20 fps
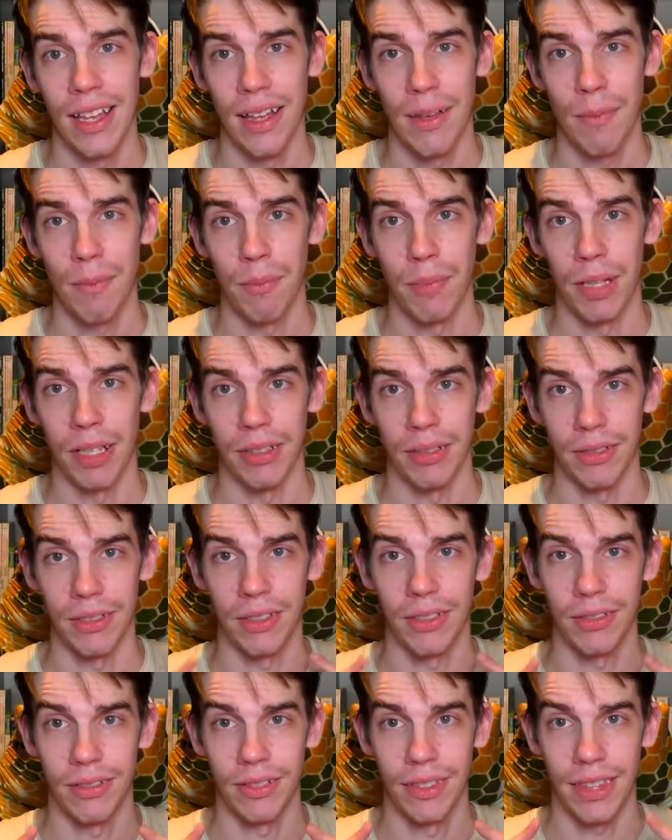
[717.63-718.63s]
but
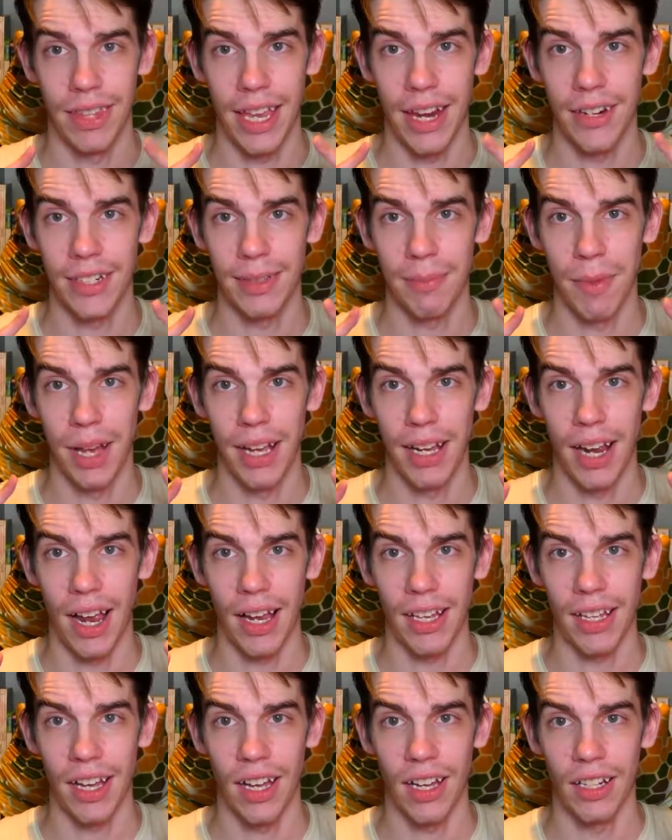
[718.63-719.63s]
there's my
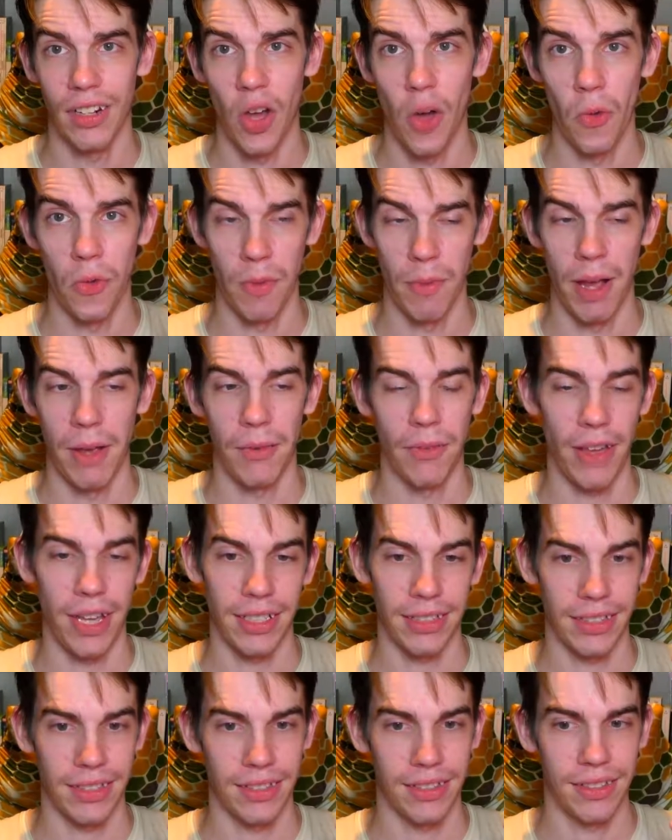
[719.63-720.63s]
icon over my
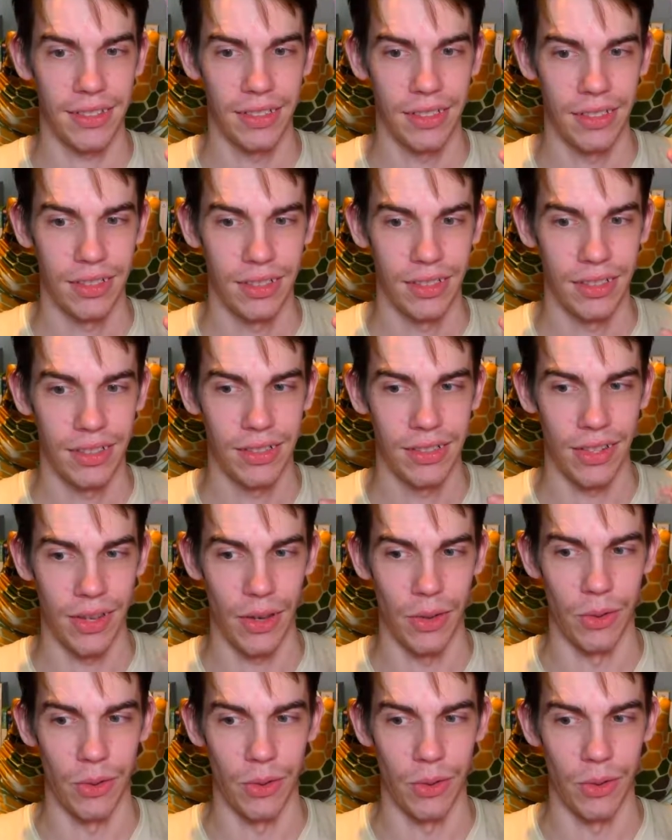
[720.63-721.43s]
face. So